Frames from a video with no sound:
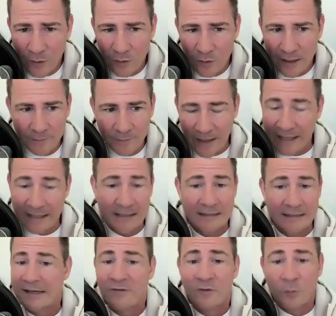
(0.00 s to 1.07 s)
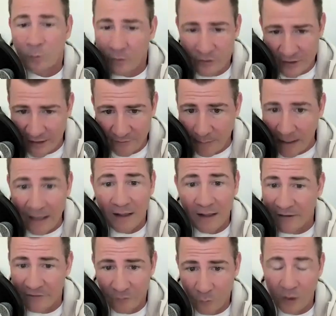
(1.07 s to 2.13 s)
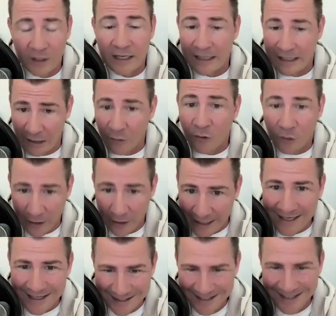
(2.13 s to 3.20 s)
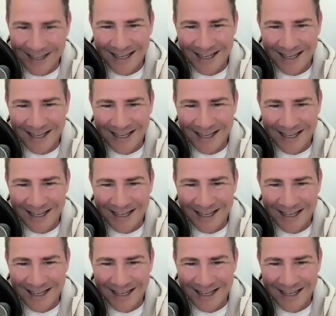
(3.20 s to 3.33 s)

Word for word: with only 87% of my life working out great,